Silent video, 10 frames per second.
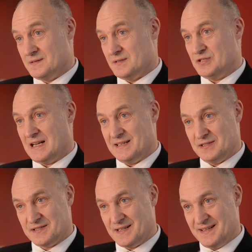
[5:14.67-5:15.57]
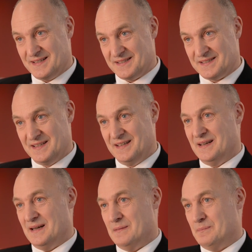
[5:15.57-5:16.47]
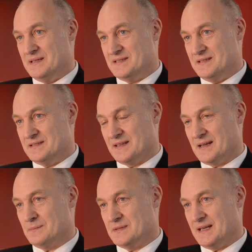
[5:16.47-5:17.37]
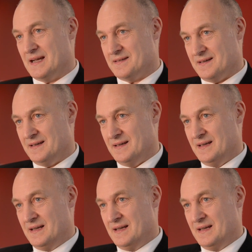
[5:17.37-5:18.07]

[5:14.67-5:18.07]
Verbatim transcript: to challenge science and business to come together